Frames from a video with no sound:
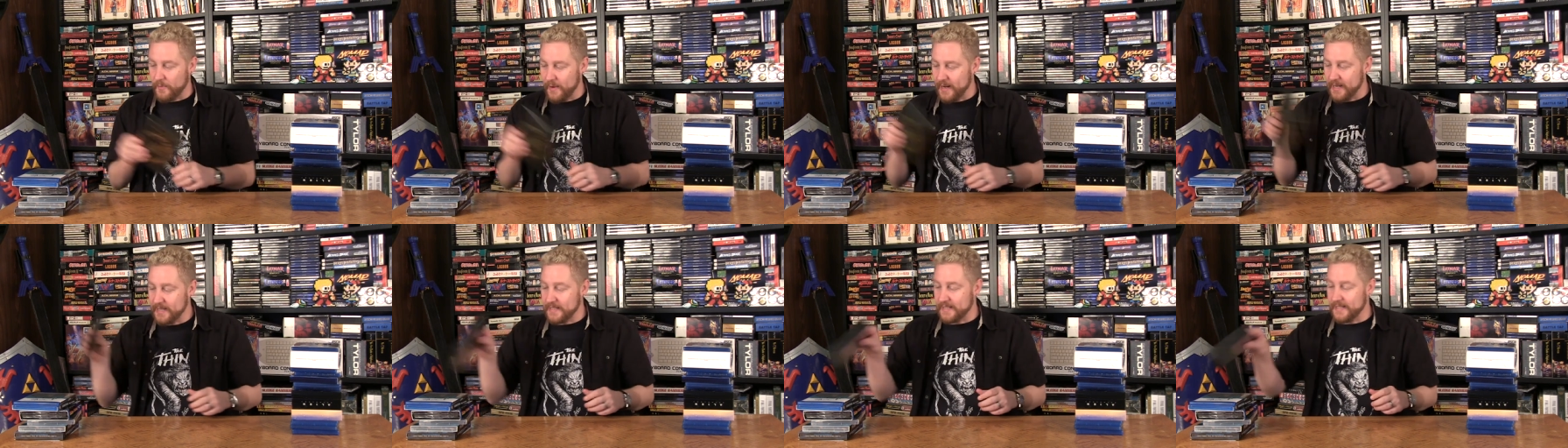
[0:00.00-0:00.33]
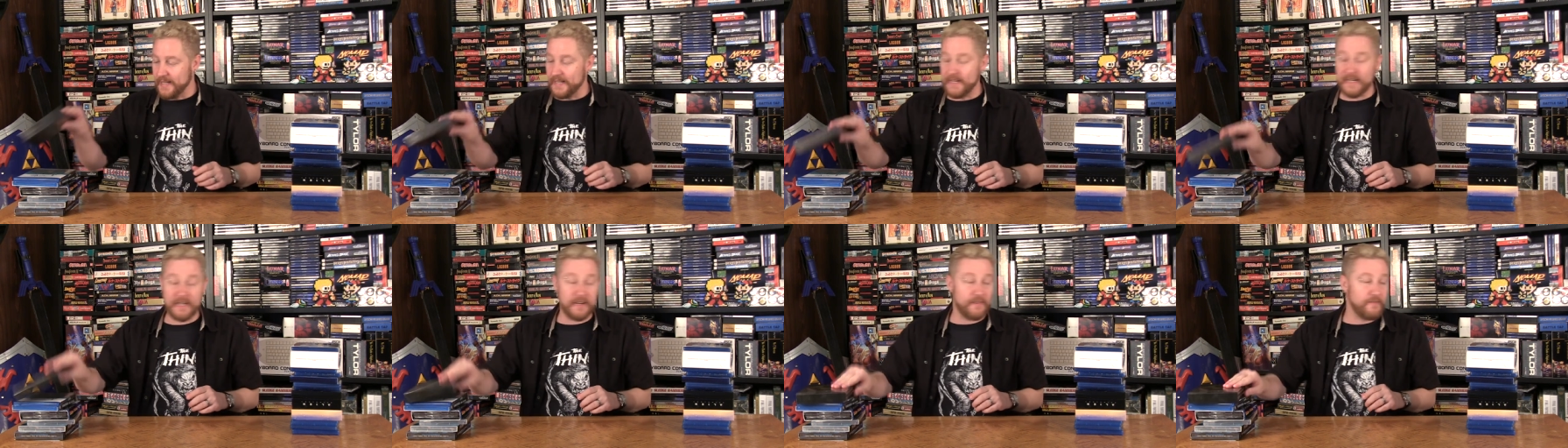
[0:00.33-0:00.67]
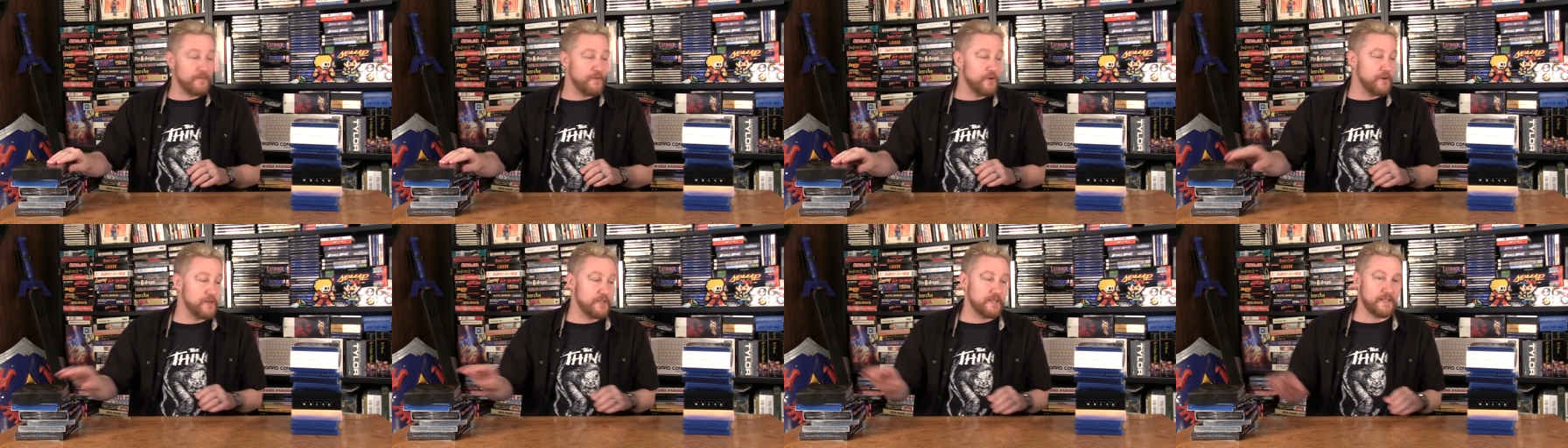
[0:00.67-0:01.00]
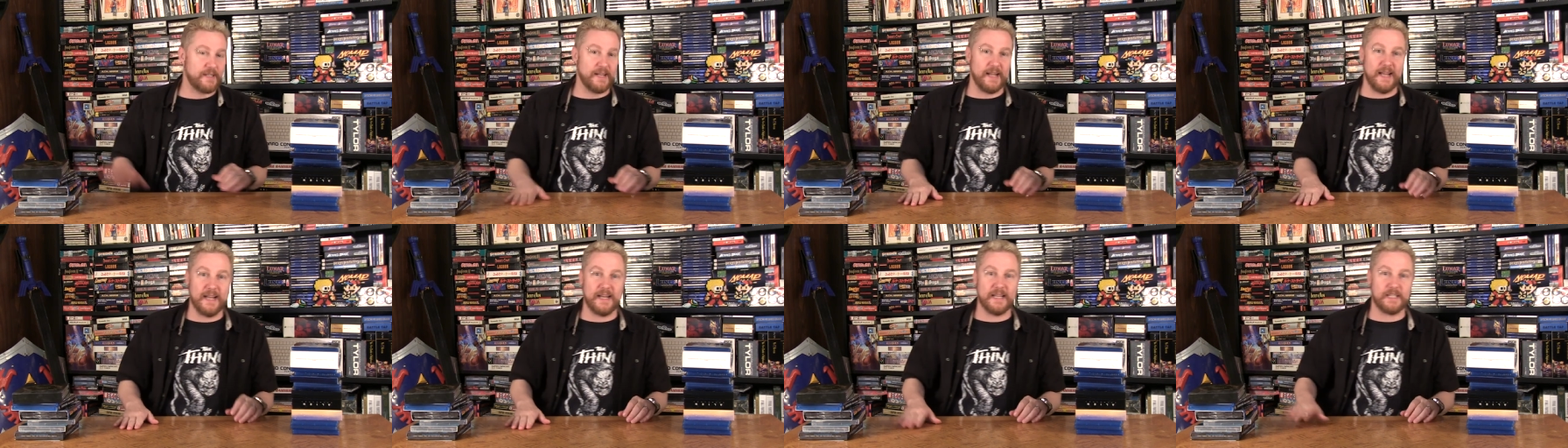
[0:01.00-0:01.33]
Rings. They did it
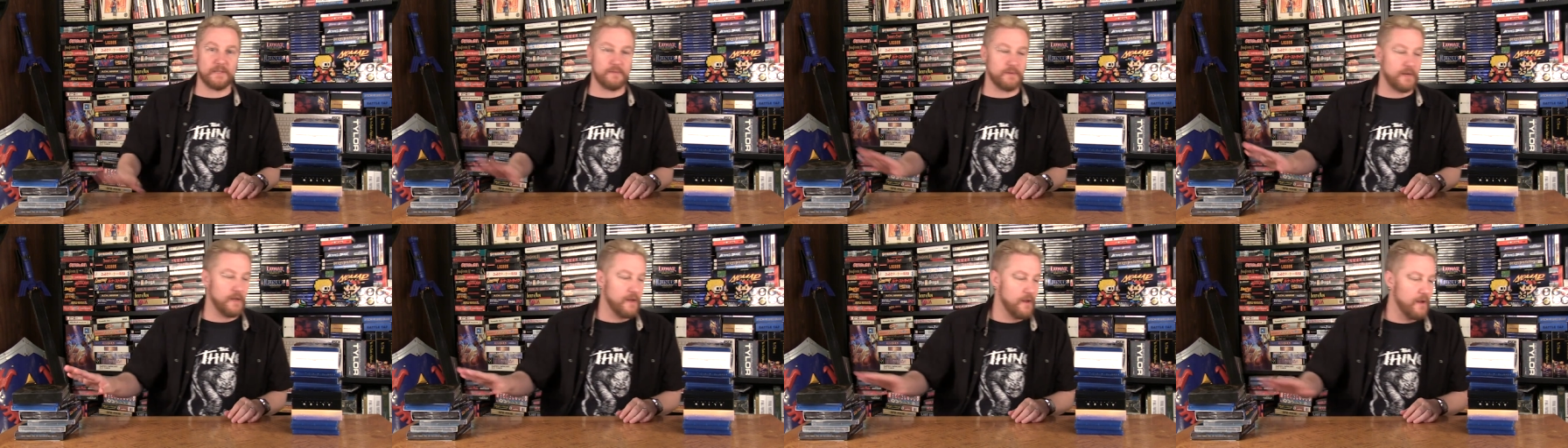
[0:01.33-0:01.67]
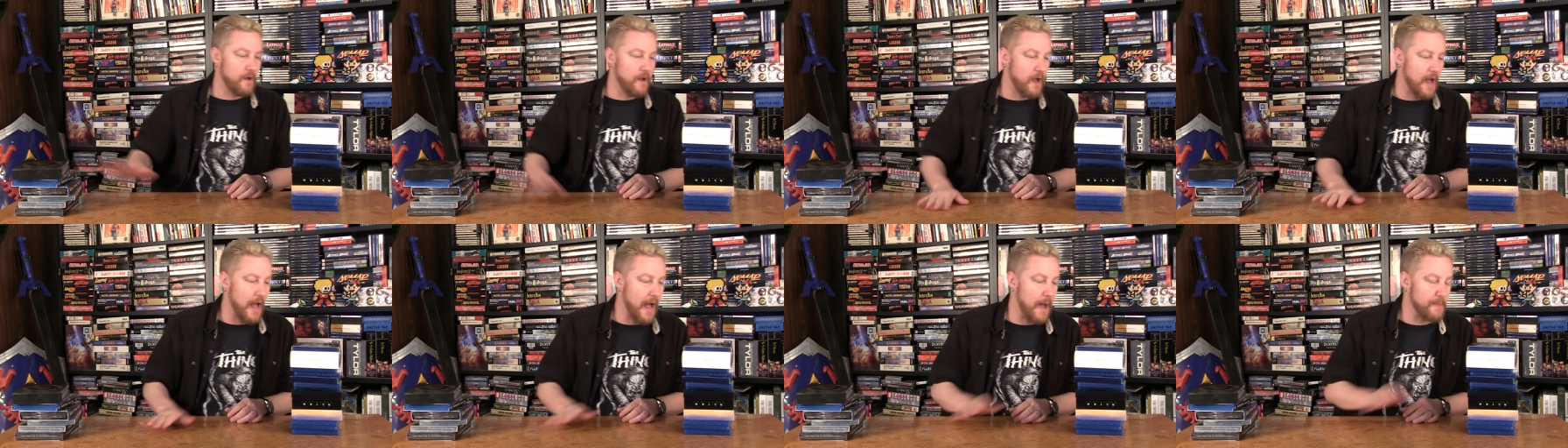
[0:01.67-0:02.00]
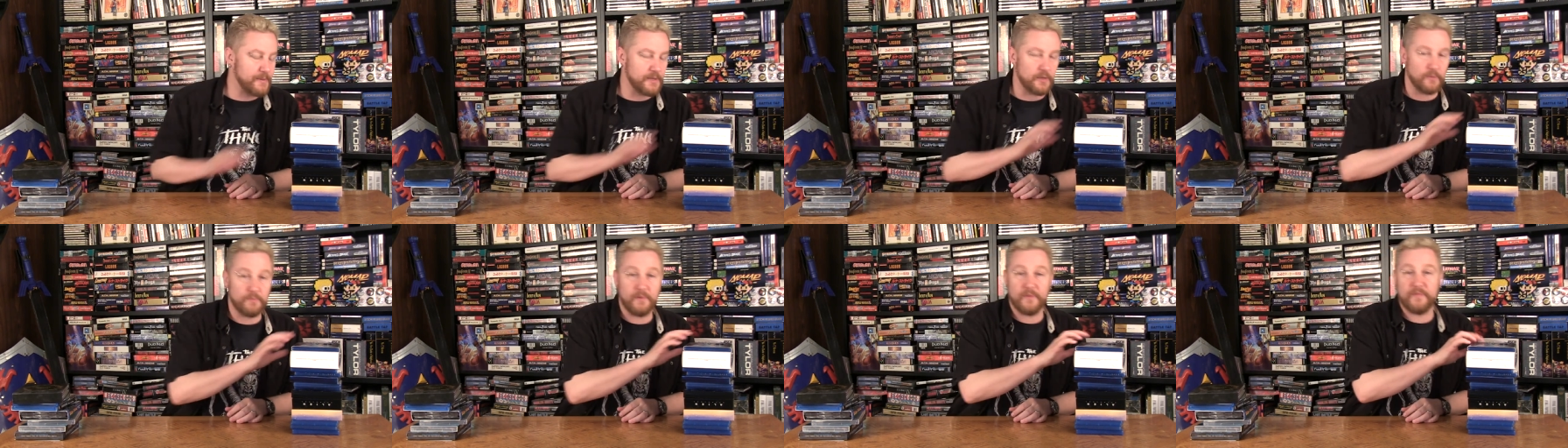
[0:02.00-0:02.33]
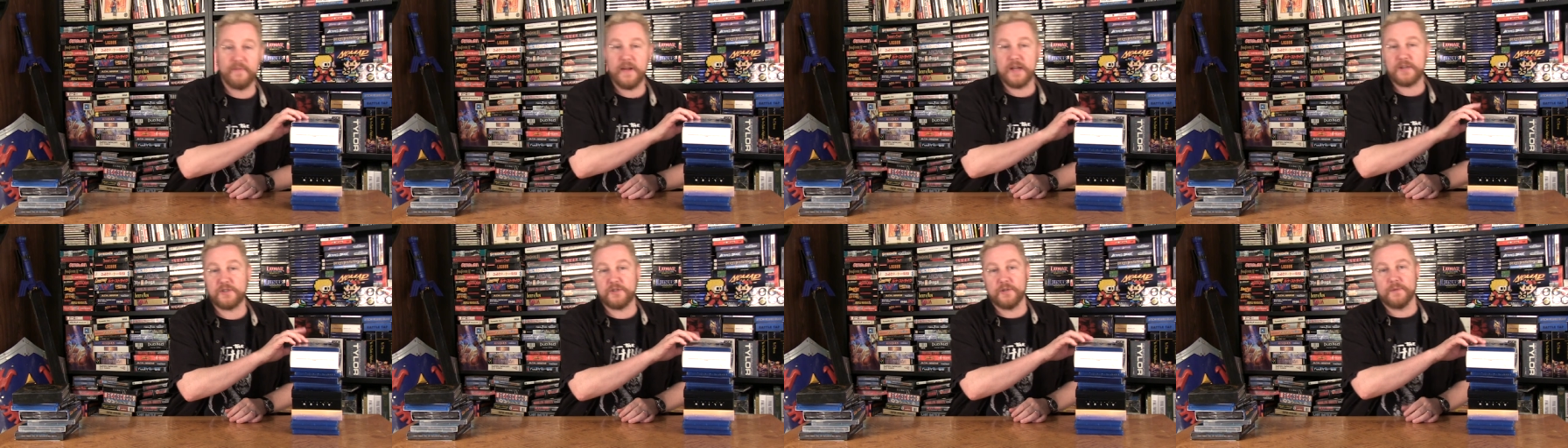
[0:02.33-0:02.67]
first. It is absolute
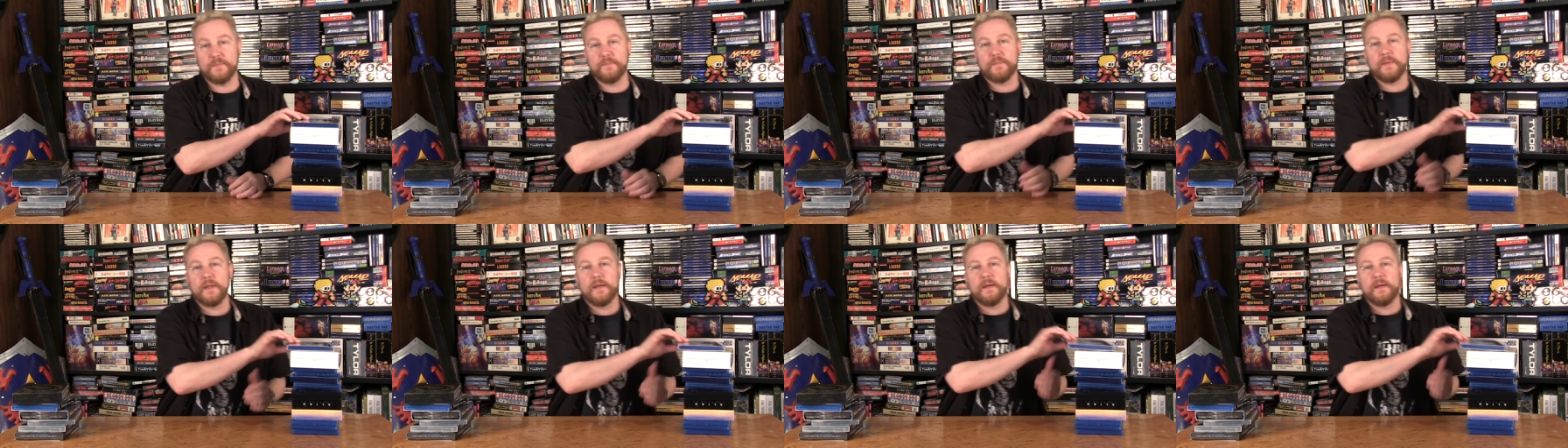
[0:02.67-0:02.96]
perfection.